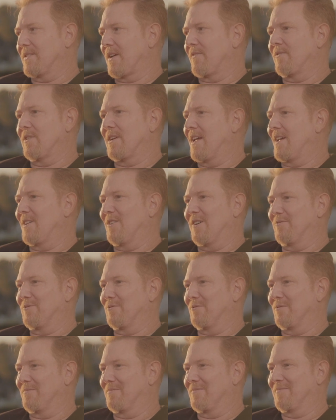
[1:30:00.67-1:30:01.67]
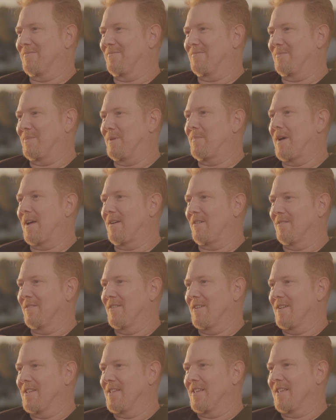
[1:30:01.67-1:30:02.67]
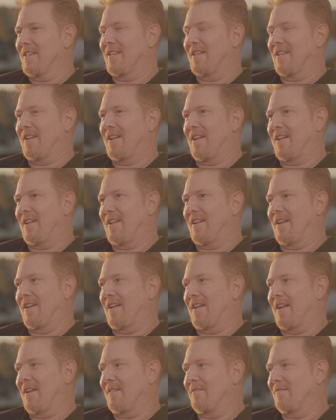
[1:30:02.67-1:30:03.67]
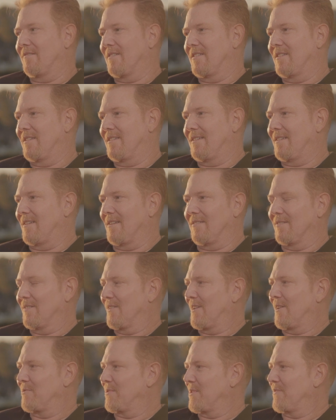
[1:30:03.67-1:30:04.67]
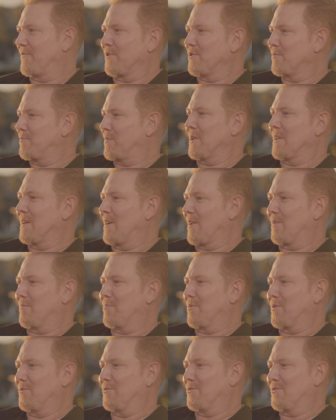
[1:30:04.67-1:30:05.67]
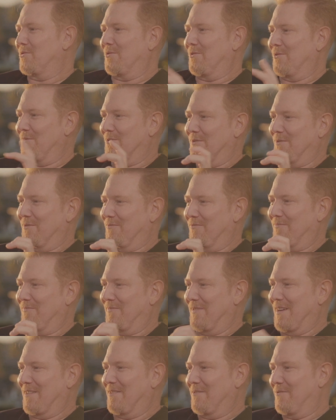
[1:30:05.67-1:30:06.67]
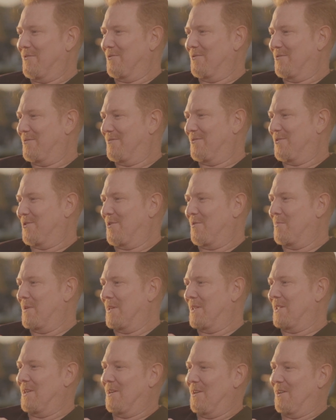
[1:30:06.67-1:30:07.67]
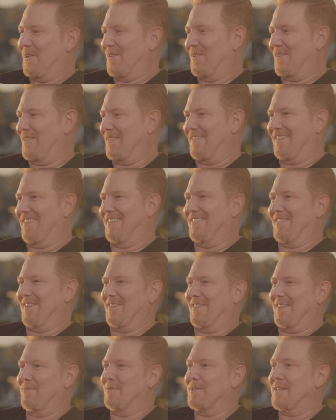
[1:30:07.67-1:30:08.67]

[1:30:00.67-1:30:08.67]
every day you have to be better. And, I was the first $1 billion producer and the first showman of the year. And it's like, then what's